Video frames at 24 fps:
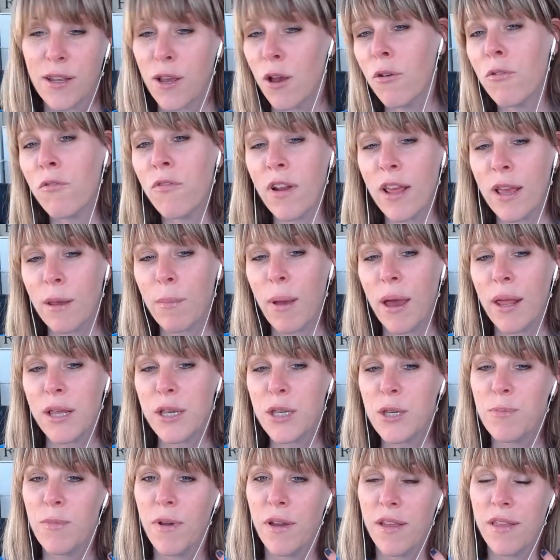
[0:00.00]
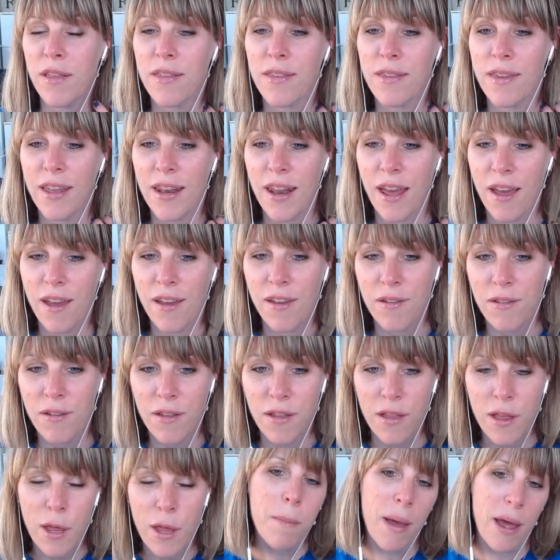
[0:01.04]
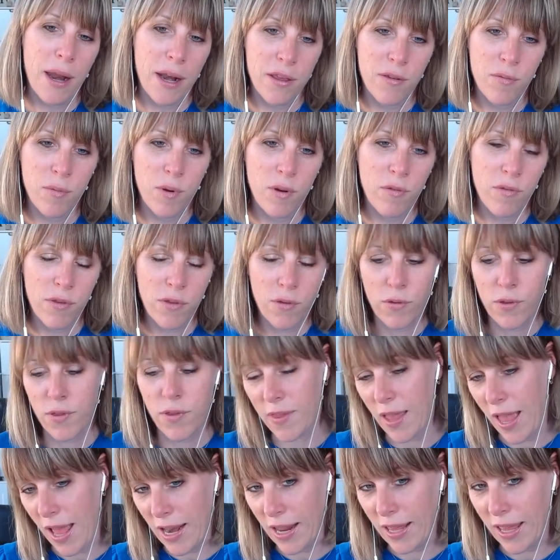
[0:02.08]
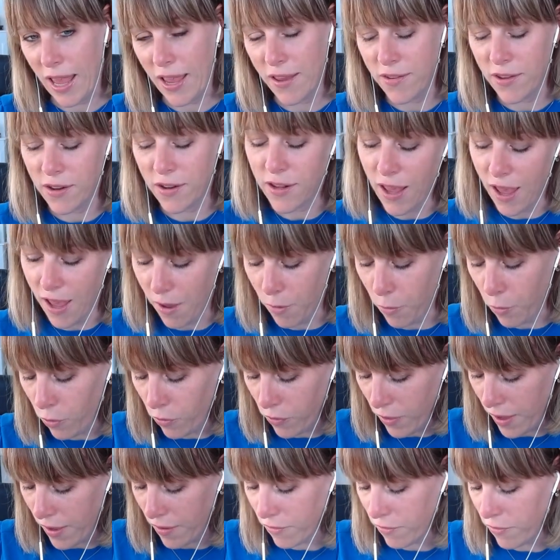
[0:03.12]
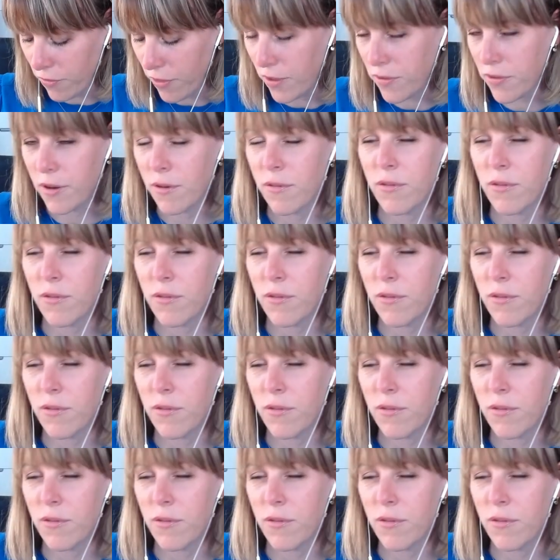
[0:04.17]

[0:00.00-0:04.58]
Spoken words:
conflict management, management of resources, allocation, all that sort of